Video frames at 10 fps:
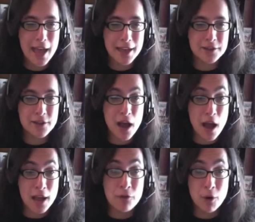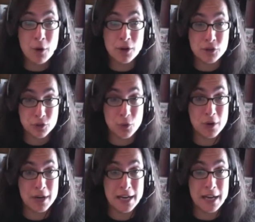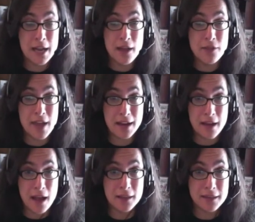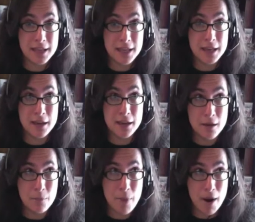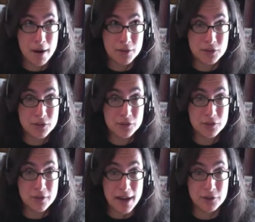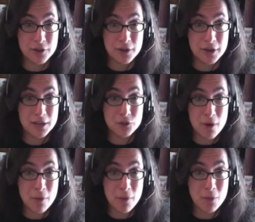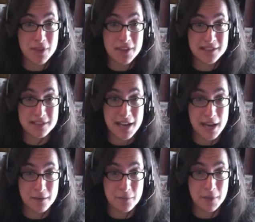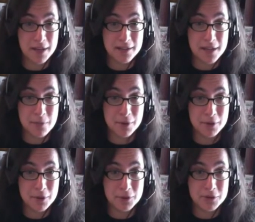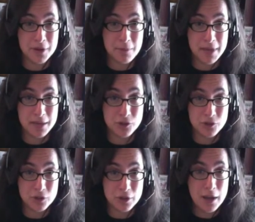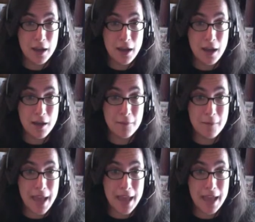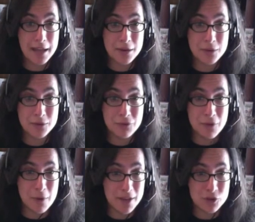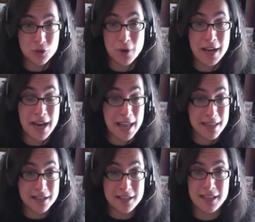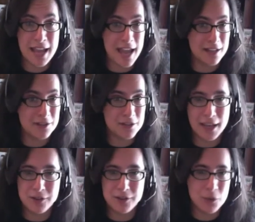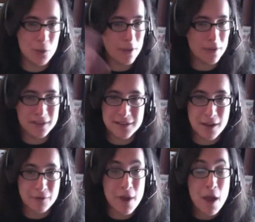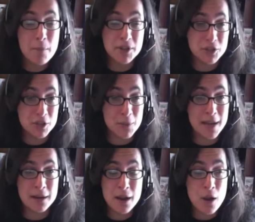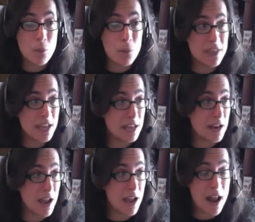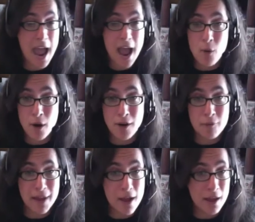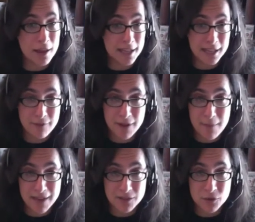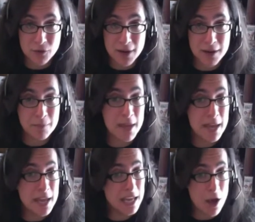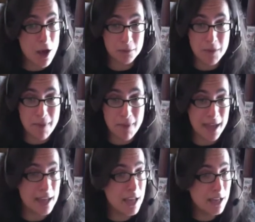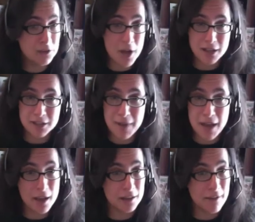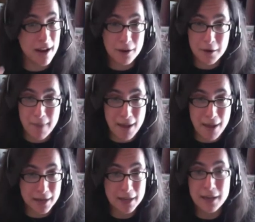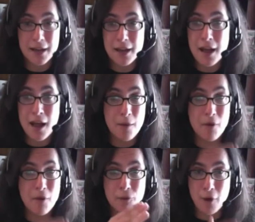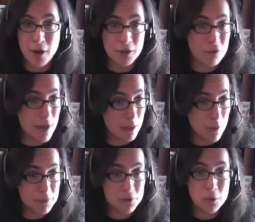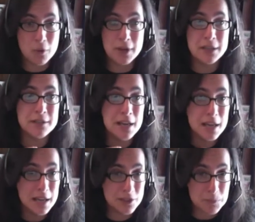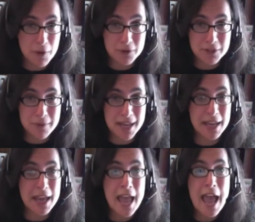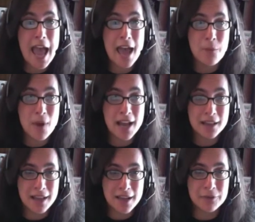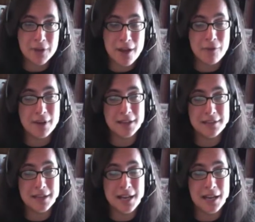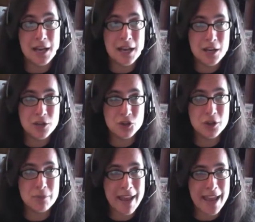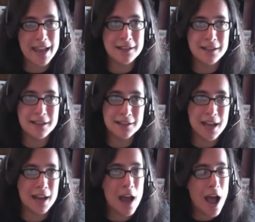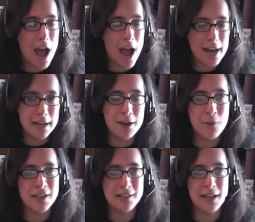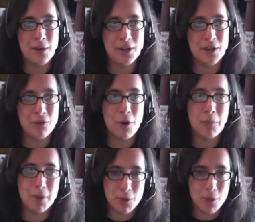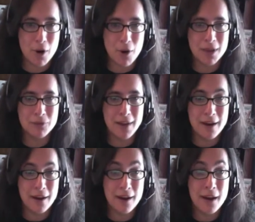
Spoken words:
And I wrote a story that got the parks director in trouble with the state because they bulldozed a beach. And it was a front page story, and they had to do all this stuff. But do you know what? Within an hour of my calling and leaving a message for him, he called me back. He talked to me on the record about it for all the follow-up stories. He spoke to me. And when I left covering the city, he shook my hand and he said, "I didn't always like what you wrote, but you were always fair."